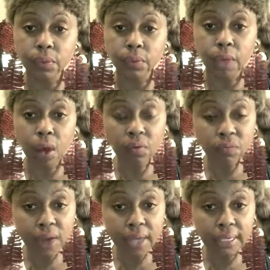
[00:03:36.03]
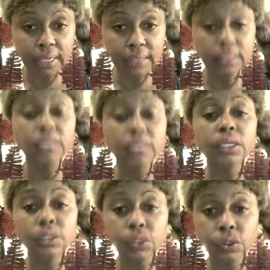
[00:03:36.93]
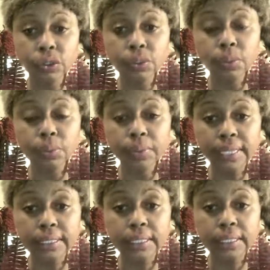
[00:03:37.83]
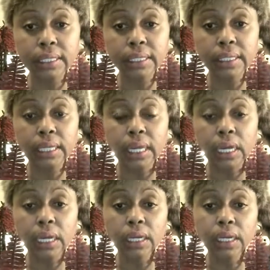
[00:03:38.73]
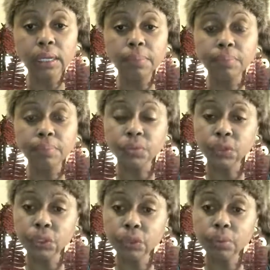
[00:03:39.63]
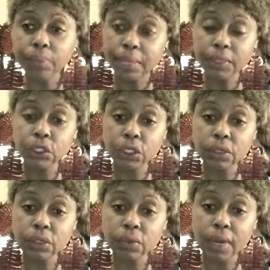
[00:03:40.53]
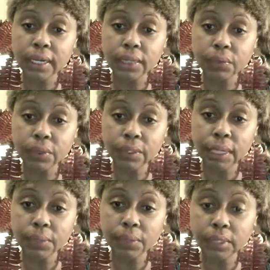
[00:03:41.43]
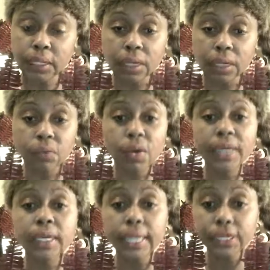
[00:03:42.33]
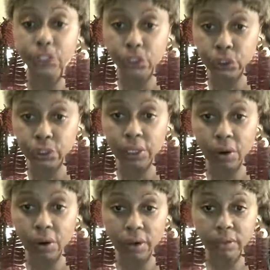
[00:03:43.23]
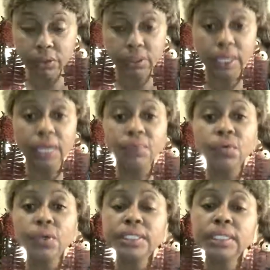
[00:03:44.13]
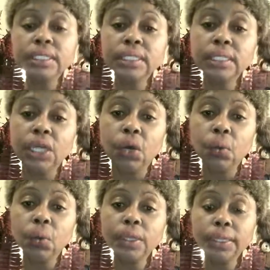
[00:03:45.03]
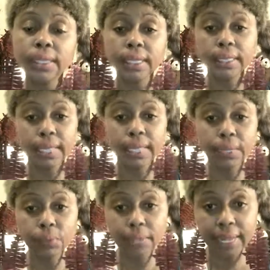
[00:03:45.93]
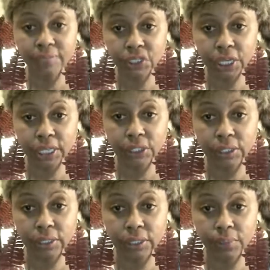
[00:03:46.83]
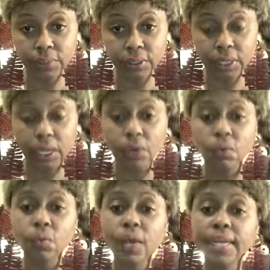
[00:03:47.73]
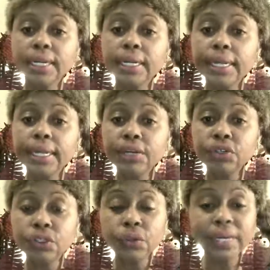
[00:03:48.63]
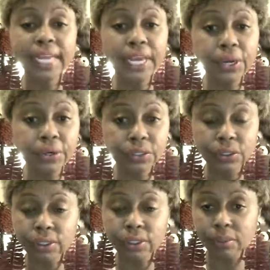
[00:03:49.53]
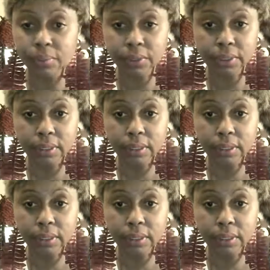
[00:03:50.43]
On Fridays, the students would basically do maybe a journal writing where they would write a letter to the author, voicing what they would have changed in the book, writing a letter to a character in the book.